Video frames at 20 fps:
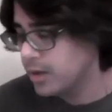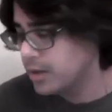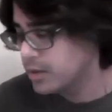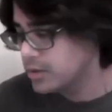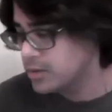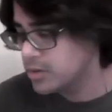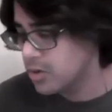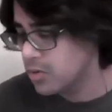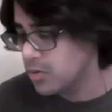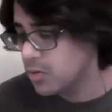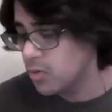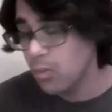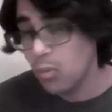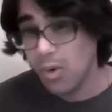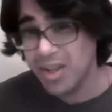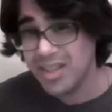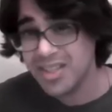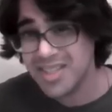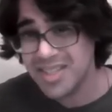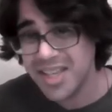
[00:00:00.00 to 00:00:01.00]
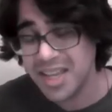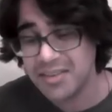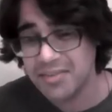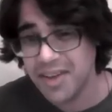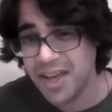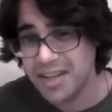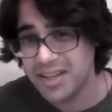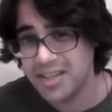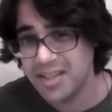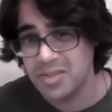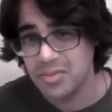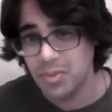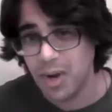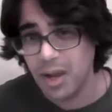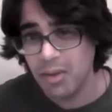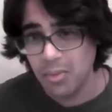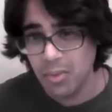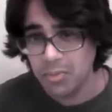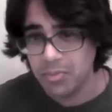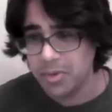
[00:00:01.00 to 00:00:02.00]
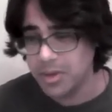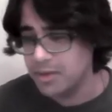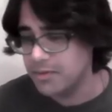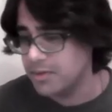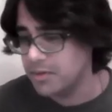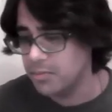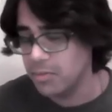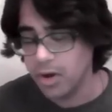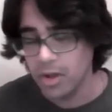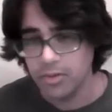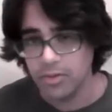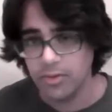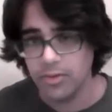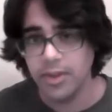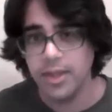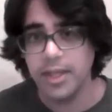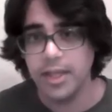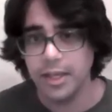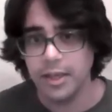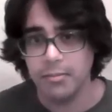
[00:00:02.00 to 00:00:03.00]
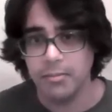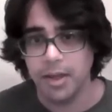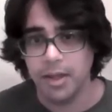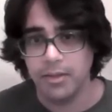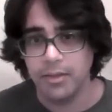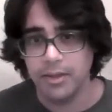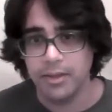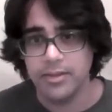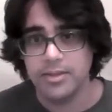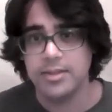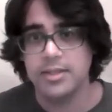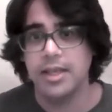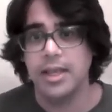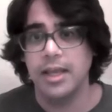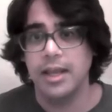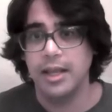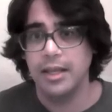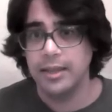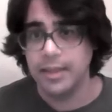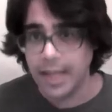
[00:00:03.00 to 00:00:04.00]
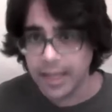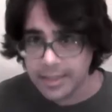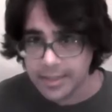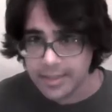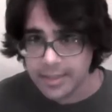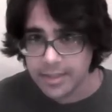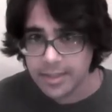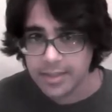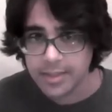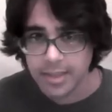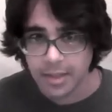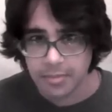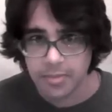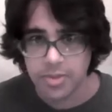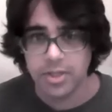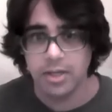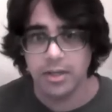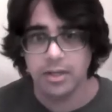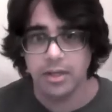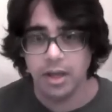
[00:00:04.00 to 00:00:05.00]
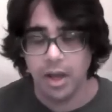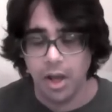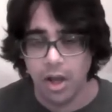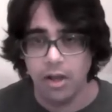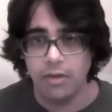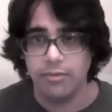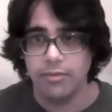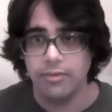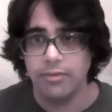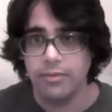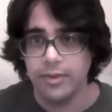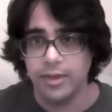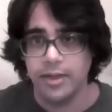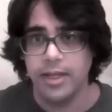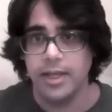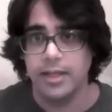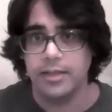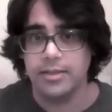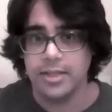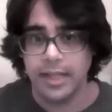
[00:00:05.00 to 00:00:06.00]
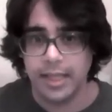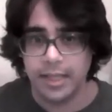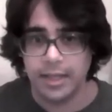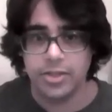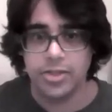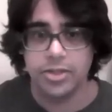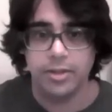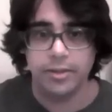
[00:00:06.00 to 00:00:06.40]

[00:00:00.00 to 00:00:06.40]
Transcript: So what's the advantage? Why would we even bother thinking about this? That's the subject of the next lecture.